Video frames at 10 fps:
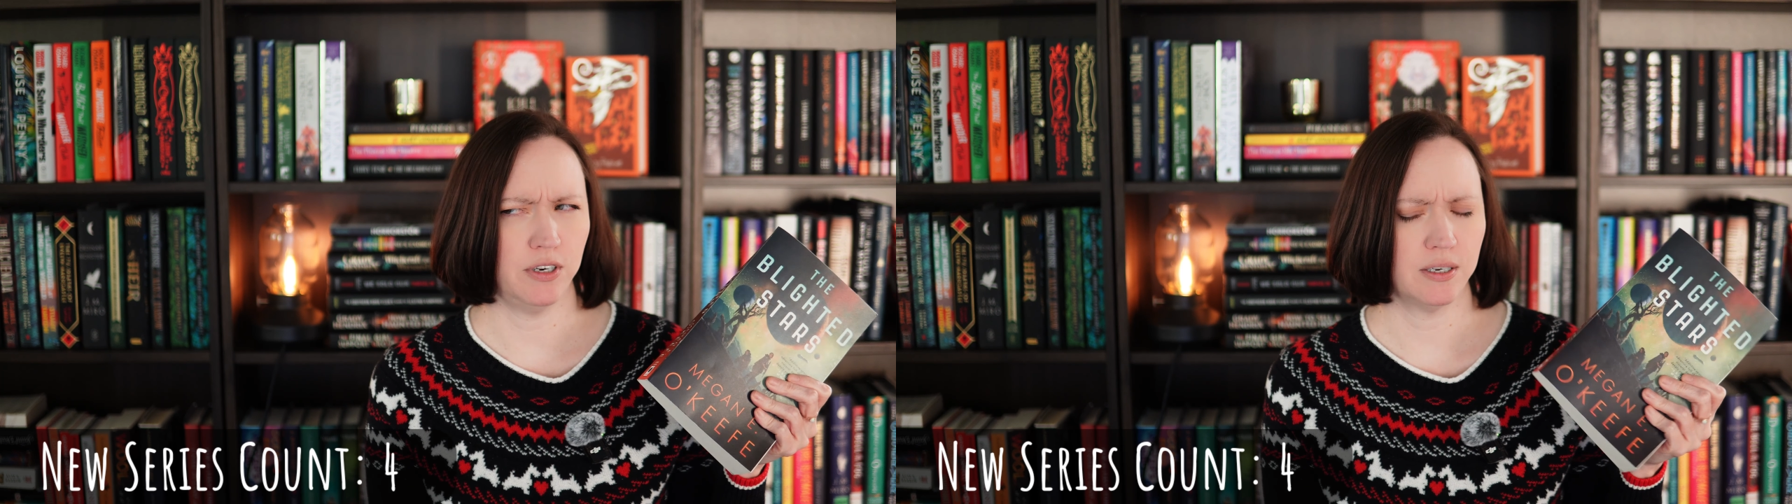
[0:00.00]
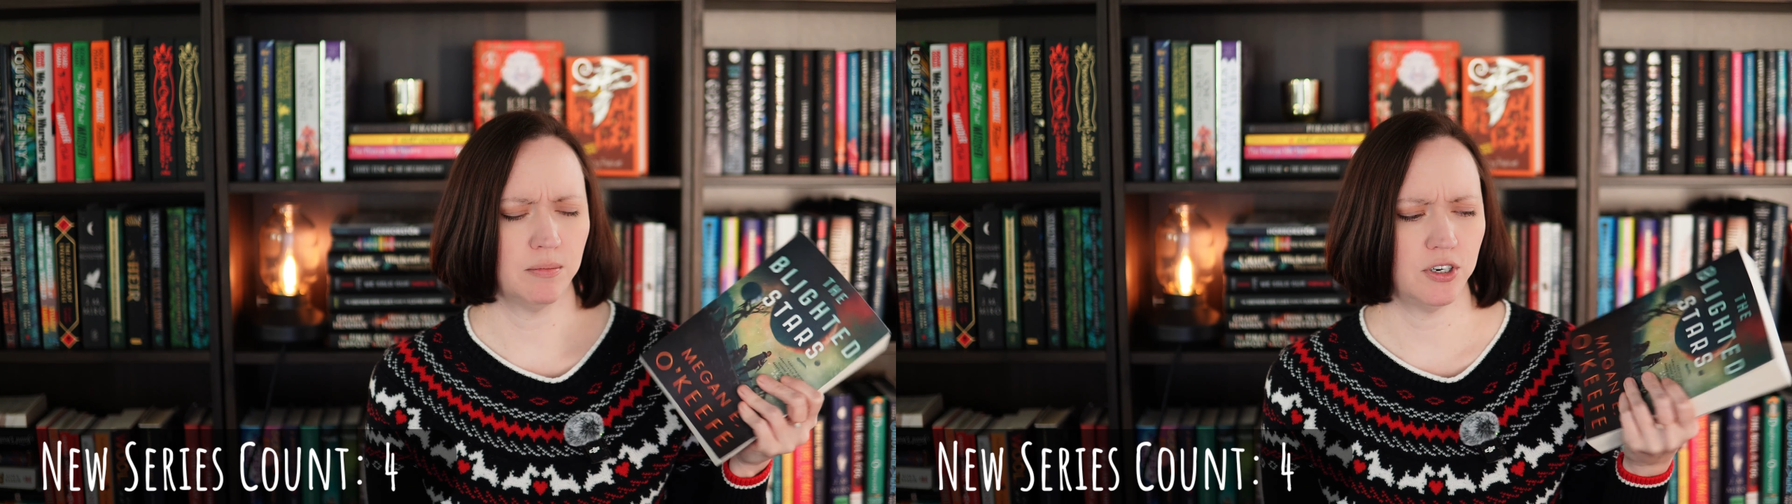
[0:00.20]

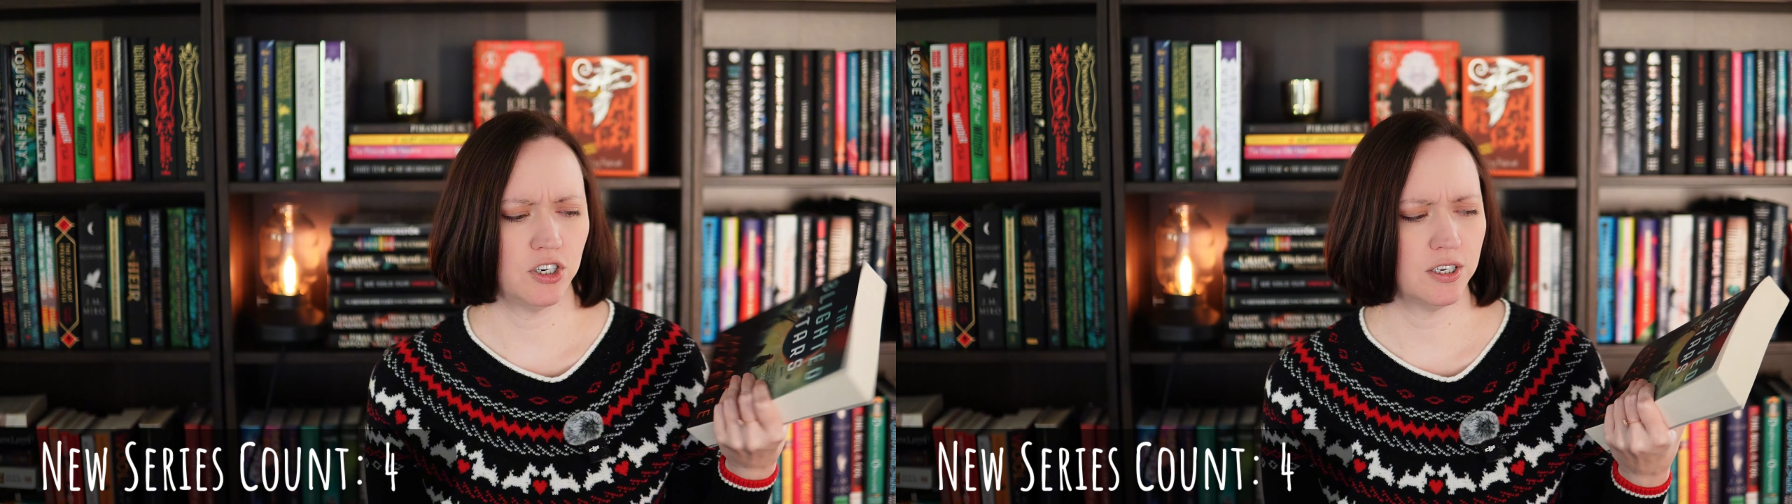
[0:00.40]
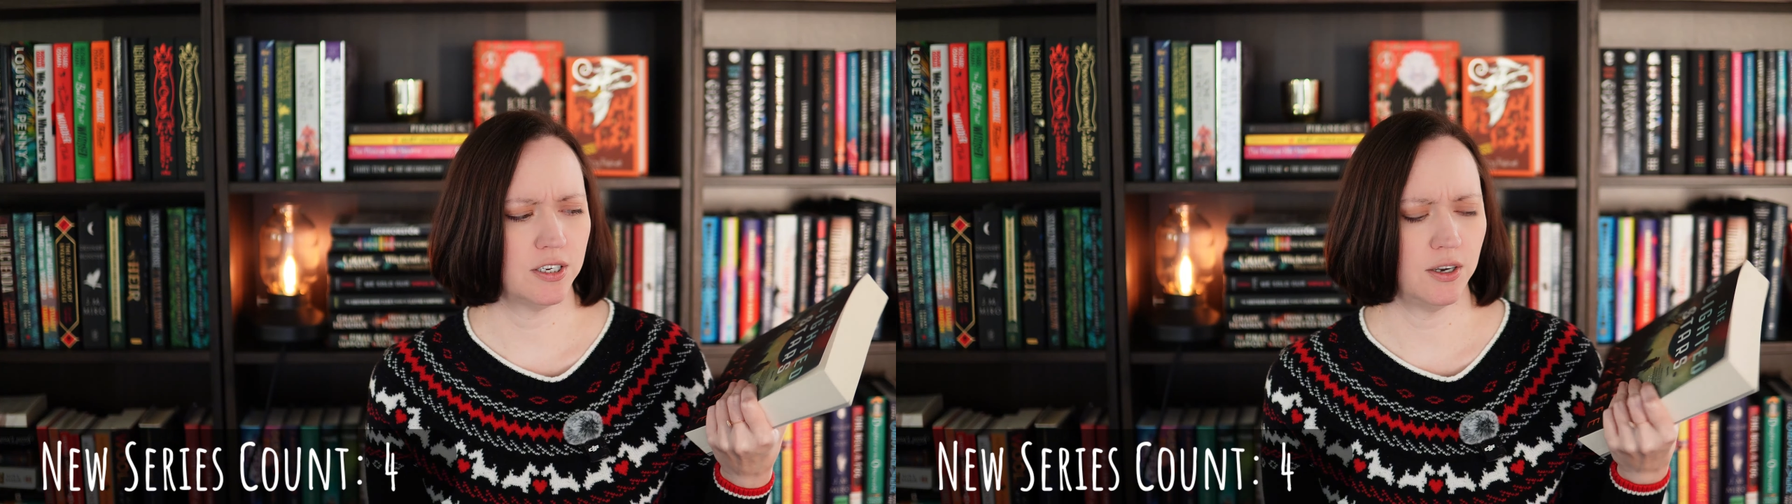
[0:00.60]
recent
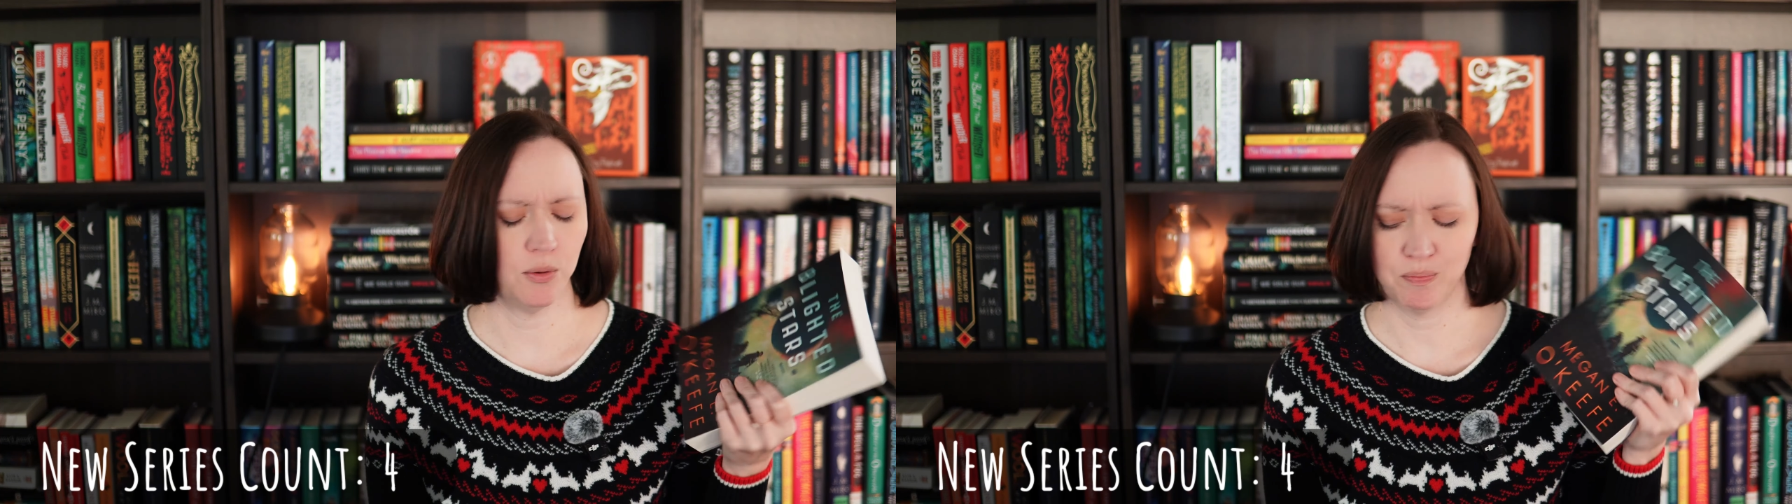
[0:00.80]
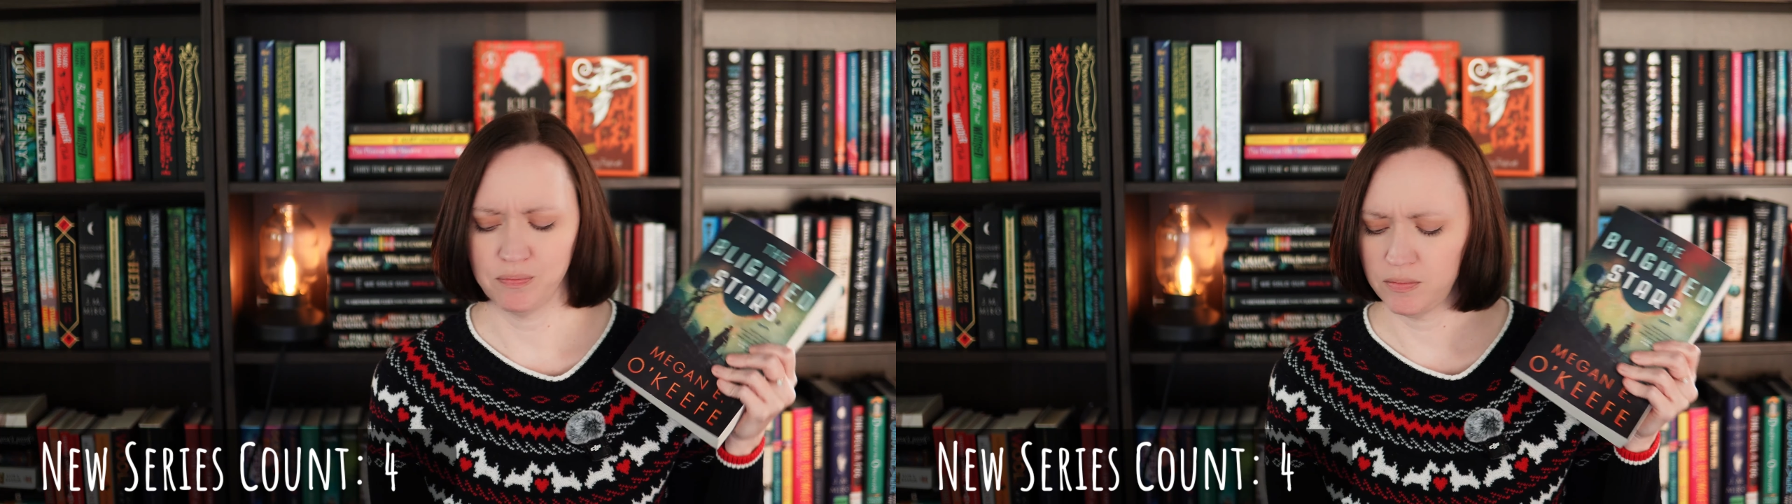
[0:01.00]
purchase, so